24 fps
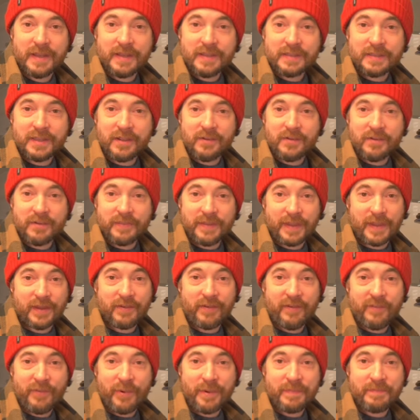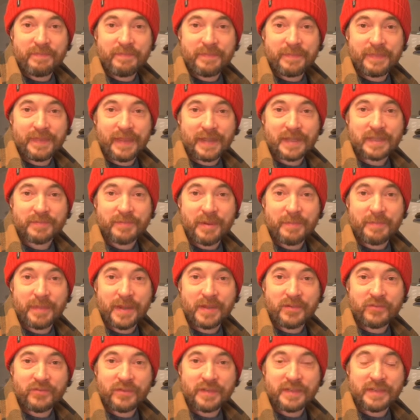So thank you everyone, thanks to my
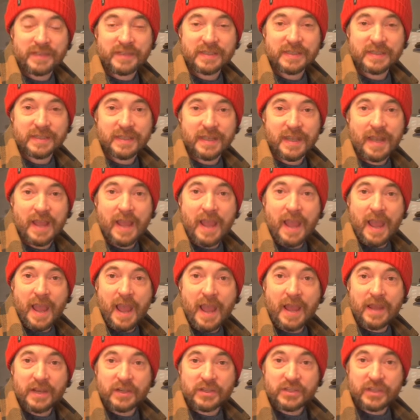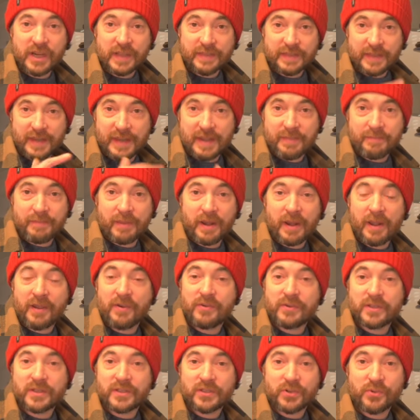patrons. Uh, check the link
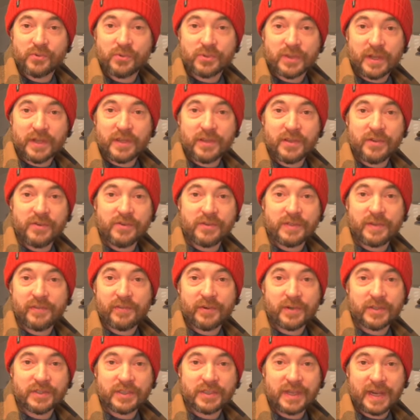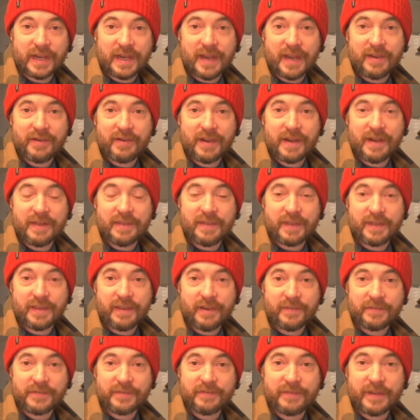below to tools I use if you want to check out anything
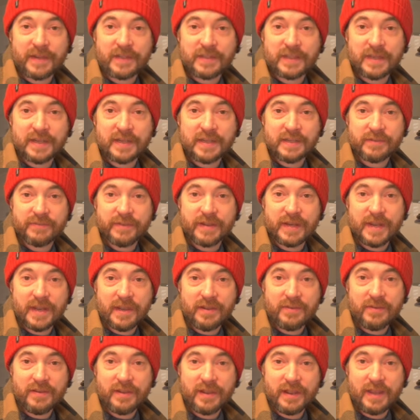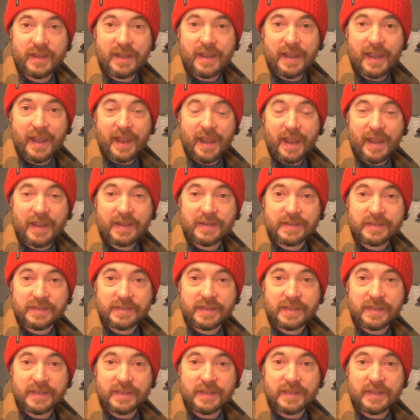I've featured in this video, and
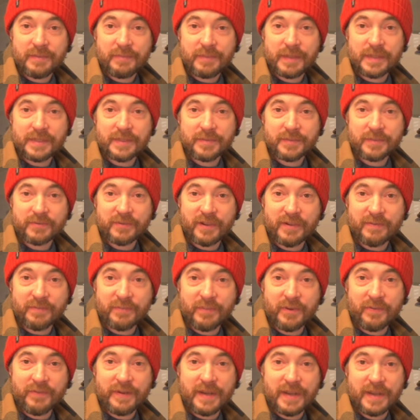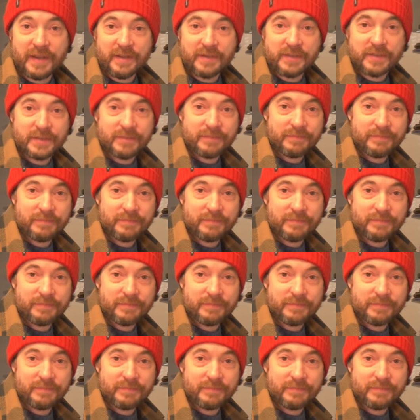uh, please subscribe for more videos.